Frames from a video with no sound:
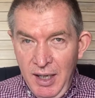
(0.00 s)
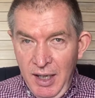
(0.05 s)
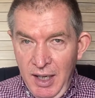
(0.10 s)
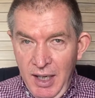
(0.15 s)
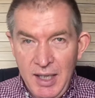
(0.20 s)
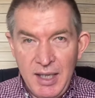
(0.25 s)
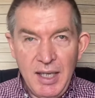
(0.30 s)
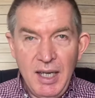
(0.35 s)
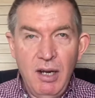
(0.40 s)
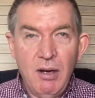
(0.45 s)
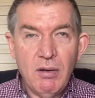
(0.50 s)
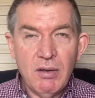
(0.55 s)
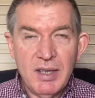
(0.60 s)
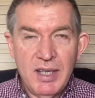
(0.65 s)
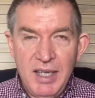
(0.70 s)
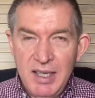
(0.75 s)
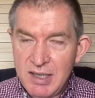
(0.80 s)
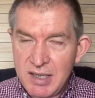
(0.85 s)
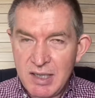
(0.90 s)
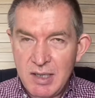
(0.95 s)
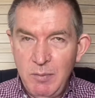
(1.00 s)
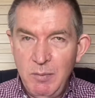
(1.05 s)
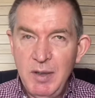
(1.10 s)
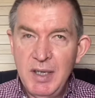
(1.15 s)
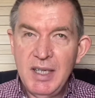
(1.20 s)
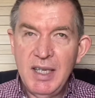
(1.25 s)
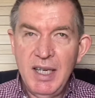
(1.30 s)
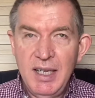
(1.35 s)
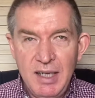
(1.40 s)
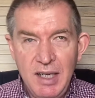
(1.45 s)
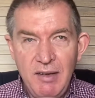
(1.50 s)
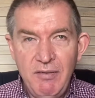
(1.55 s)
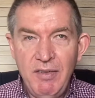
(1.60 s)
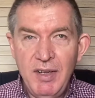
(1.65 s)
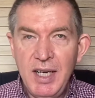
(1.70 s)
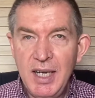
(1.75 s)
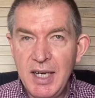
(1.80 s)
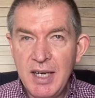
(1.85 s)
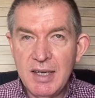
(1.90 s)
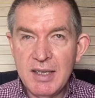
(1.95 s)
In the Old Testament, in
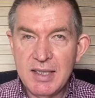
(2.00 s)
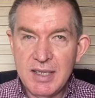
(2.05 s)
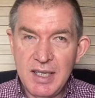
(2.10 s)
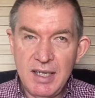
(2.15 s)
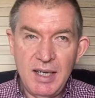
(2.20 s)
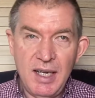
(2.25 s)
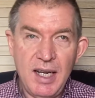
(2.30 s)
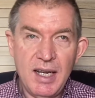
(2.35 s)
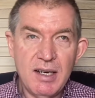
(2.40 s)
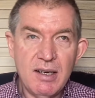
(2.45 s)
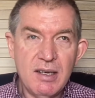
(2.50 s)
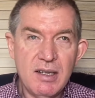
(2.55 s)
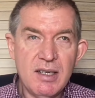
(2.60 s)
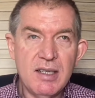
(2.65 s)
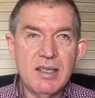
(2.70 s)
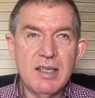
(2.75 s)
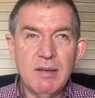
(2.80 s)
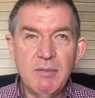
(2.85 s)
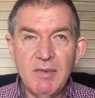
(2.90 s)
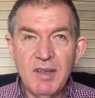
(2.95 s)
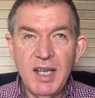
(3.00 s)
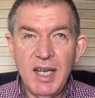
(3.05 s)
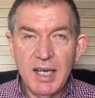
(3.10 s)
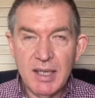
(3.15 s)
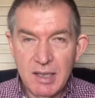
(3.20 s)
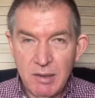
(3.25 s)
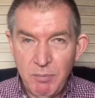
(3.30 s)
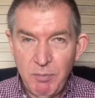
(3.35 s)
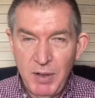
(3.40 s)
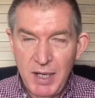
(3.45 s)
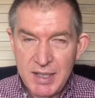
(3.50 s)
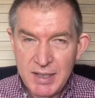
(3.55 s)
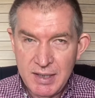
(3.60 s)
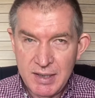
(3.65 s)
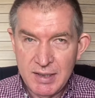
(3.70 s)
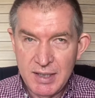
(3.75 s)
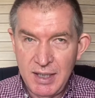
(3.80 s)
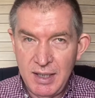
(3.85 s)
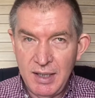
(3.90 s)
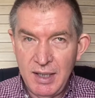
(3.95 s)
Leviticus and, and some of the other
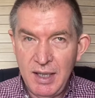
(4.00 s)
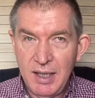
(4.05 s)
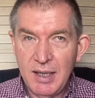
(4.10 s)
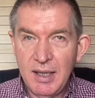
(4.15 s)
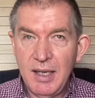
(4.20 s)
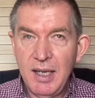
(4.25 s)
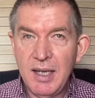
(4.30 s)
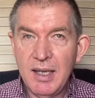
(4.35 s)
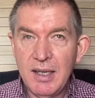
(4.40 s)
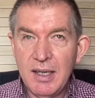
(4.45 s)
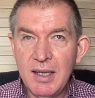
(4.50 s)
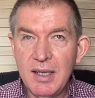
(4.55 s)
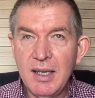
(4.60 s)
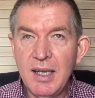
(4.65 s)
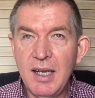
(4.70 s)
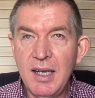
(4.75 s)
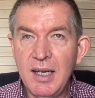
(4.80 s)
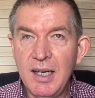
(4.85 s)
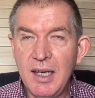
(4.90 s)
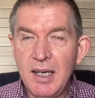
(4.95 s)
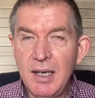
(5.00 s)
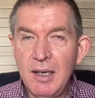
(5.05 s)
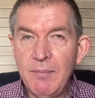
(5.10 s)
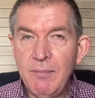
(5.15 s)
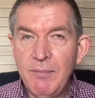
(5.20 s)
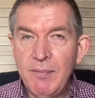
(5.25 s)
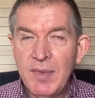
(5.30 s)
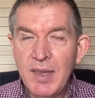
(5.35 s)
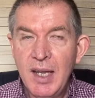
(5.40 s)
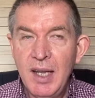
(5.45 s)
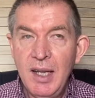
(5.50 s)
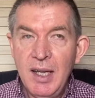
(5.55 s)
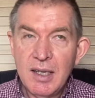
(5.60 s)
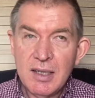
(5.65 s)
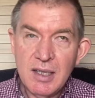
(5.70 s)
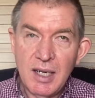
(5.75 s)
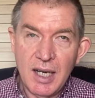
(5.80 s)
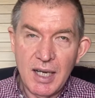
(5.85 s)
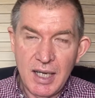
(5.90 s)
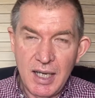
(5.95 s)
places in, in, in the um,
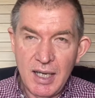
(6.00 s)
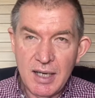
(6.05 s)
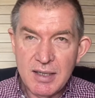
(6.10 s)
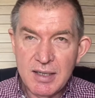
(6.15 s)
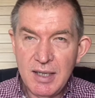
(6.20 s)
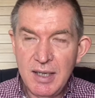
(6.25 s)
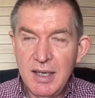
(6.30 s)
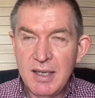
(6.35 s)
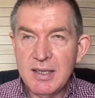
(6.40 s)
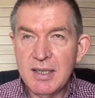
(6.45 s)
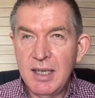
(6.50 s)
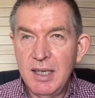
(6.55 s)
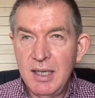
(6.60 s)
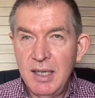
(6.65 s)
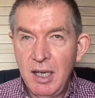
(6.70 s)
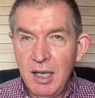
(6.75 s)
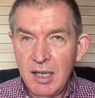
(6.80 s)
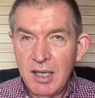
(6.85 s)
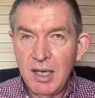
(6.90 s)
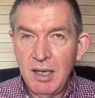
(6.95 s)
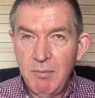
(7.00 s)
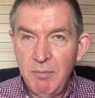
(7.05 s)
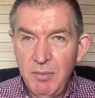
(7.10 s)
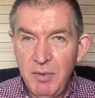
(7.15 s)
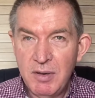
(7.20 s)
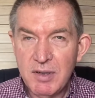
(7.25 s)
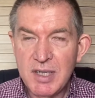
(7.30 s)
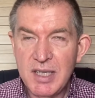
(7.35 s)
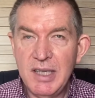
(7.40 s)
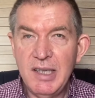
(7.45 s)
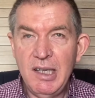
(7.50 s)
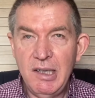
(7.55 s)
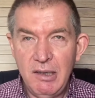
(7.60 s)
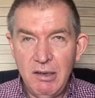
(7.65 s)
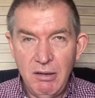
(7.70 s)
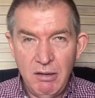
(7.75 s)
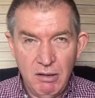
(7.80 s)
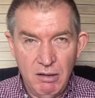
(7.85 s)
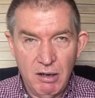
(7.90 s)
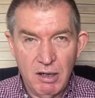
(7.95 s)
like Exodus and Numbers and
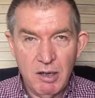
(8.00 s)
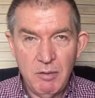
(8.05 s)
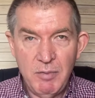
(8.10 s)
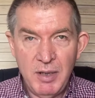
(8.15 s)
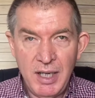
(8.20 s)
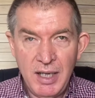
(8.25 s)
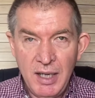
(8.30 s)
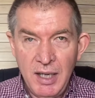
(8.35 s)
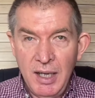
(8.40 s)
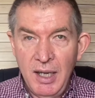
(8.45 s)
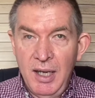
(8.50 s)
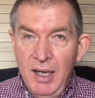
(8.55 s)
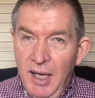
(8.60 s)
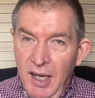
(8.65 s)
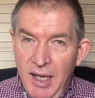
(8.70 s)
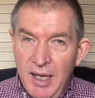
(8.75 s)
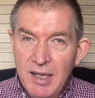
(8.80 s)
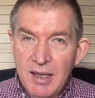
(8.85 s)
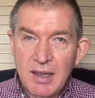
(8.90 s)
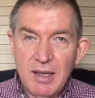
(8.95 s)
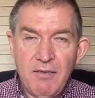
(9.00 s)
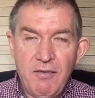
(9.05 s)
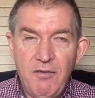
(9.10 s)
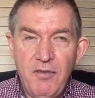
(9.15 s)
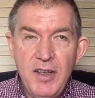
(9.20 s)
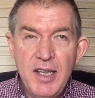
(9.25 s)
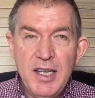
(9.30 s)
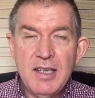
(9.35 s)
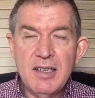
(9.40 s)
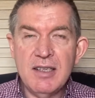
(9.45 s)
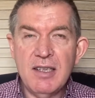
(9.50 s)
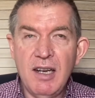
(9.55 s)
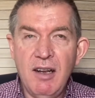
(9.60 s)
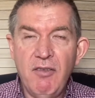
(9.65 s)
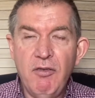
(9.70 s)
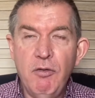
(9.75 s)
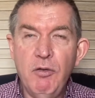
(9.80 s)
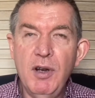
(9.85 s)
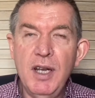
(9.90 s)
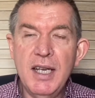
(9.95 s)
Deuteronomy, uh, the Feast
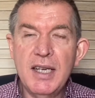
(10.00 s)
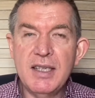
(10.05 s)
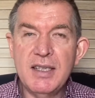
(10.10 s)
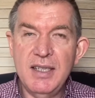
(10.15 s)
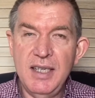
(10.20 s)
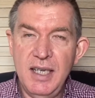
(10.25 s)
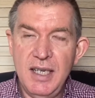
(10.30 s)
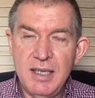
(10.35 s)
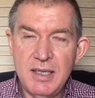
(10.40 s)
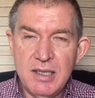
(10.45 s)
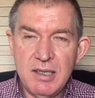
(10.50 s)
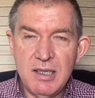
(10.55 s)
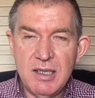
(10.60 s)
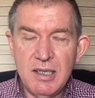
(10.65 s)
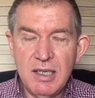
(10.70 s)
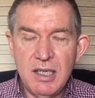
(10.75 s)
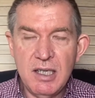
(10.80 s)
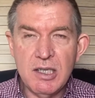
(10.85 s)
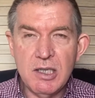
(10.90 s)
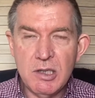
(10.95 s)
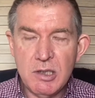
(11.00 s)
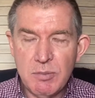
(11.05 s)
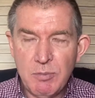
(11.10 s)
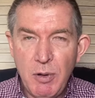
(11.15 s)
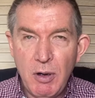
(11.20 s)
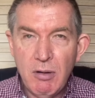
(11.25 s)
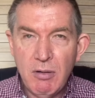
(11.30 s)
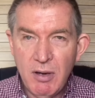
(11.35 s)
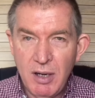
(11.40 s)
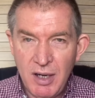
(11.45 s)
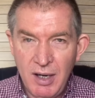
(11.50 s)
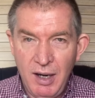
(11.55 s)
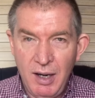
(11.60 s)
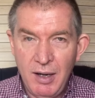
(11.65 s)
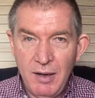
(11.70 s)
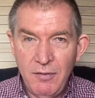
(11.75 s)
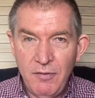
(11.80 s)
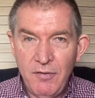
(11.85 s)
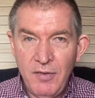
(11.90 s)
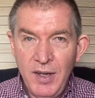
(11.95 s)
of Weeks is, is spoken
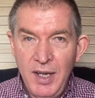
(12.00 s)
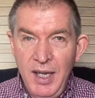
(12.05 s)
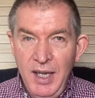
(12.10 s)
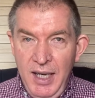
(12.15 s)
of.